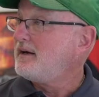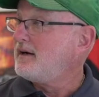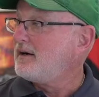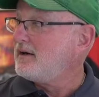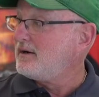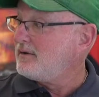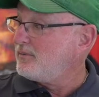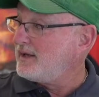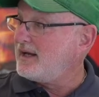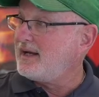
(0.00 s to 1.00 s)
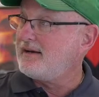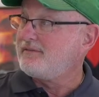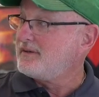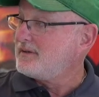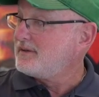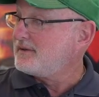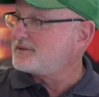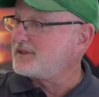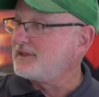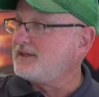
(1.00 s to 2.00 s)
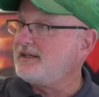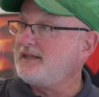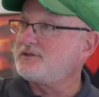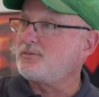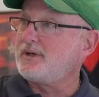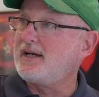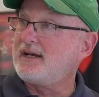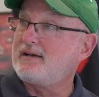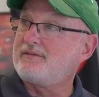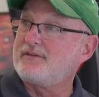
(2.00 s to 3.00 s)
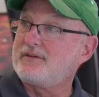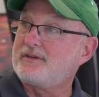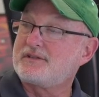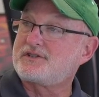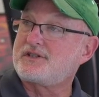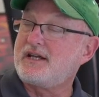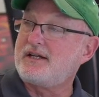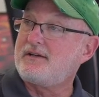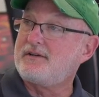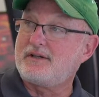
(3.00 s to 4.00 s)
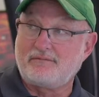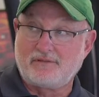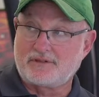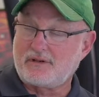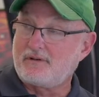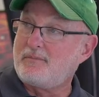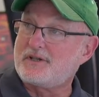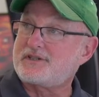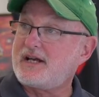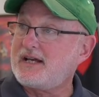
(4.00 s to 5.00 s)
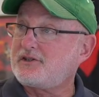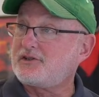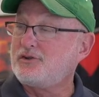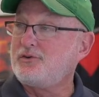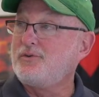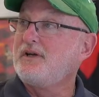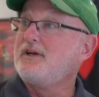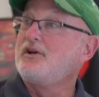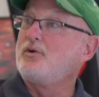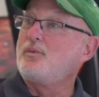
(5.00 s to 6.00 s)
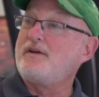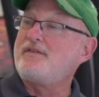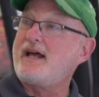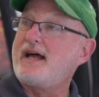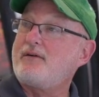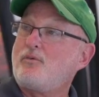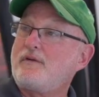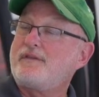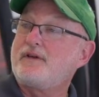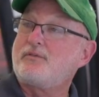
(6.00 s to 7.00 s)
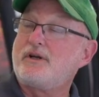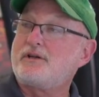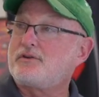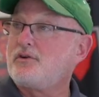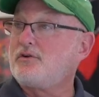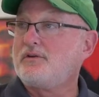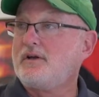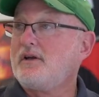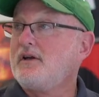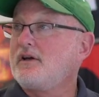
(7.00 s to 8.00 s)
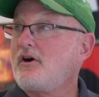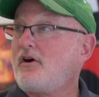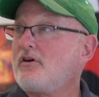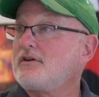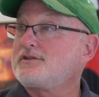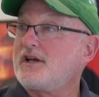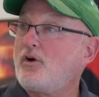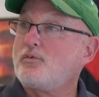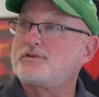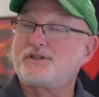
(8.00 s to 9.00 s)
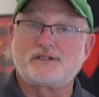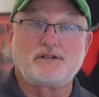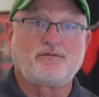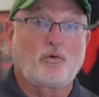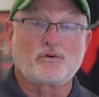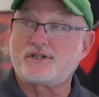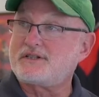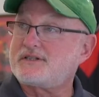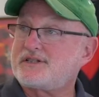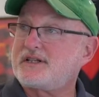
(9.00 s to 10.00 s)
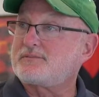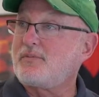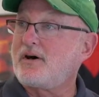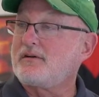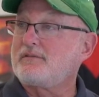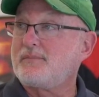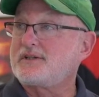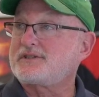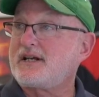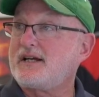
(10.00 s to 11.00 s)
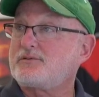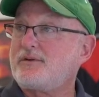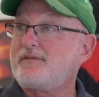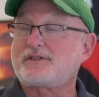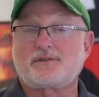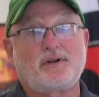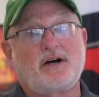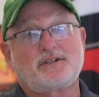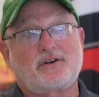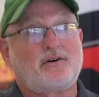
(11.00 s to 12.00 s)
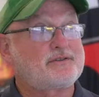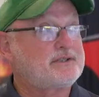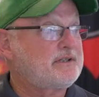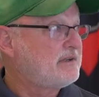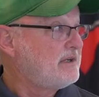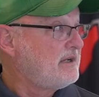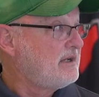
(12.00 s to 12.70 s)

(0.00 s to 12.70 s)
Uh, we have the Saleens, we have the state, the Mustang 2. We even have one of the original cars, the old 64, 66 model Mustangs. We've got some nice cars here.